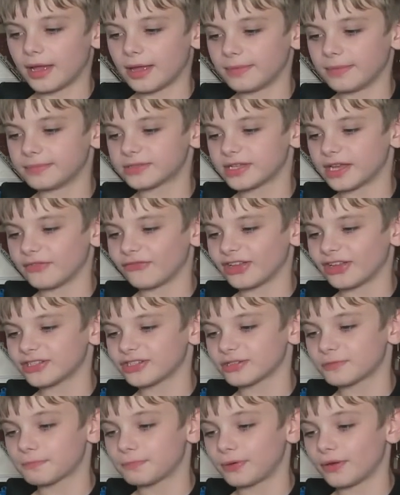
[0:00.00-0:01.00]
So if I
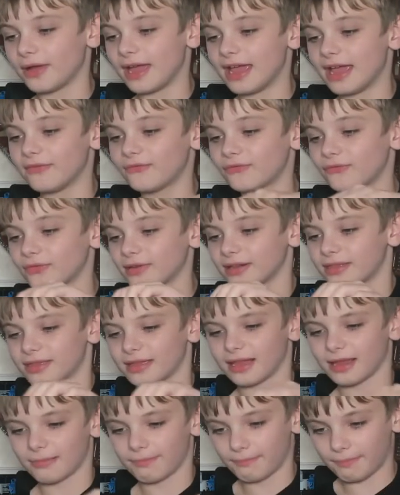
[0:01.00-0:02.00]
just put
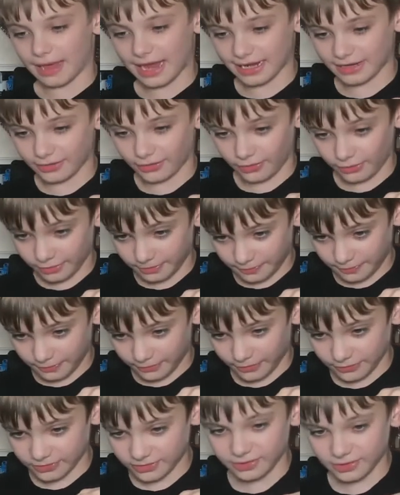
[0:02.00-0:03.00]
everything back up,
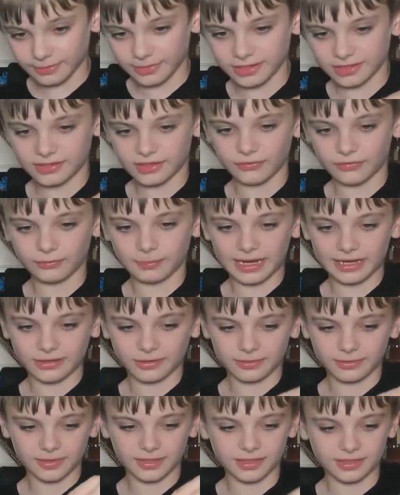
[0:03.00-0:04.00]
or some of the stuff
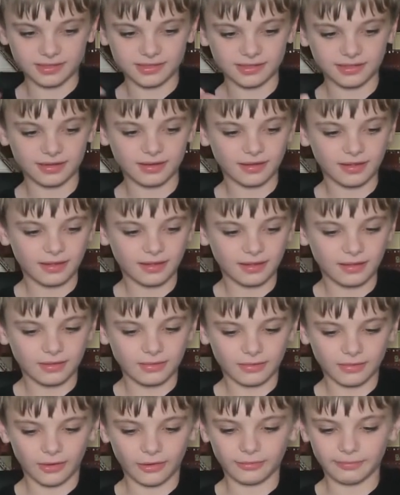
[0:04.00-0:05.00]
back up at least,
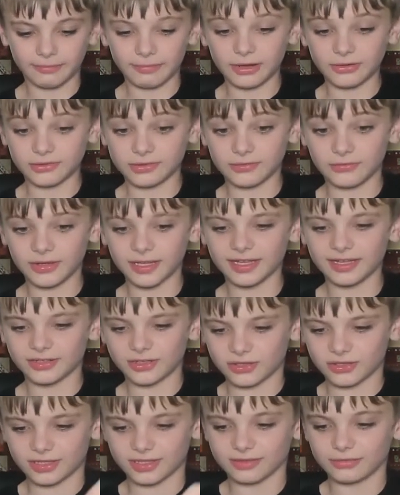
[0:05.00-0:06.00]
well, most of it, I
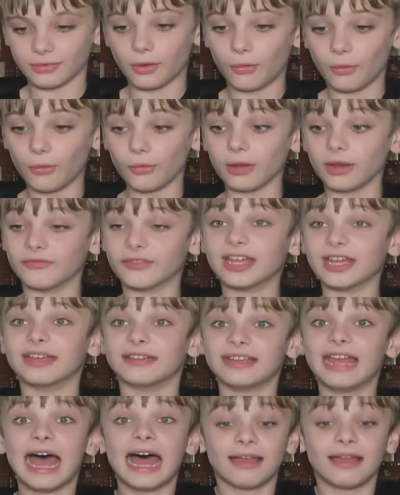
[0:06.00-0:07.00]
should say, well, all of
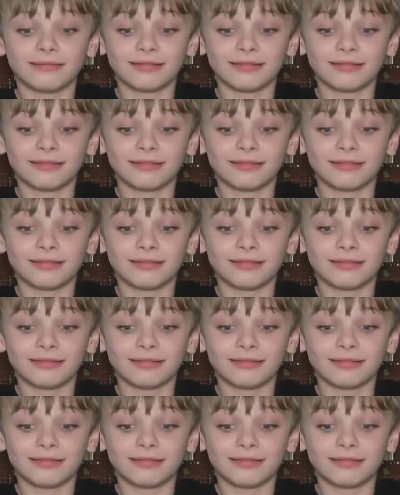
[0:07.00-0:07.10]
it, yeah.